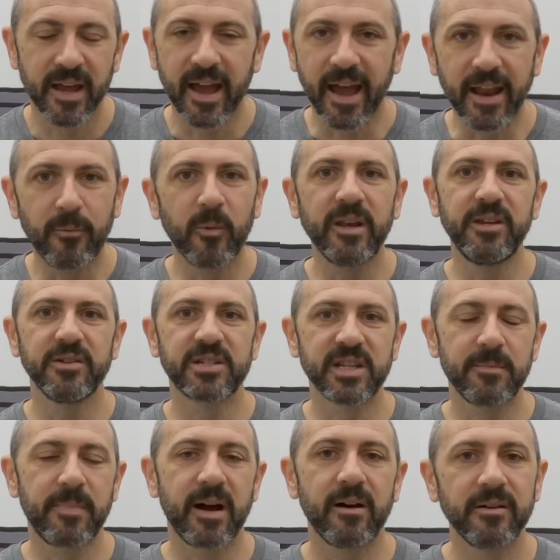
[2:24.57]
And when you
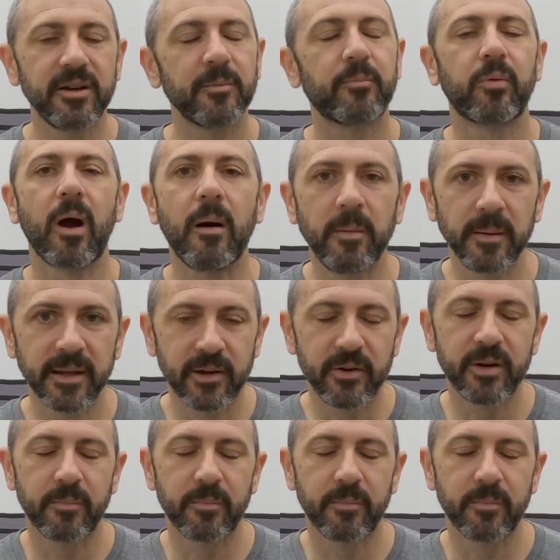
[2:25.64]
slip out, you're probably going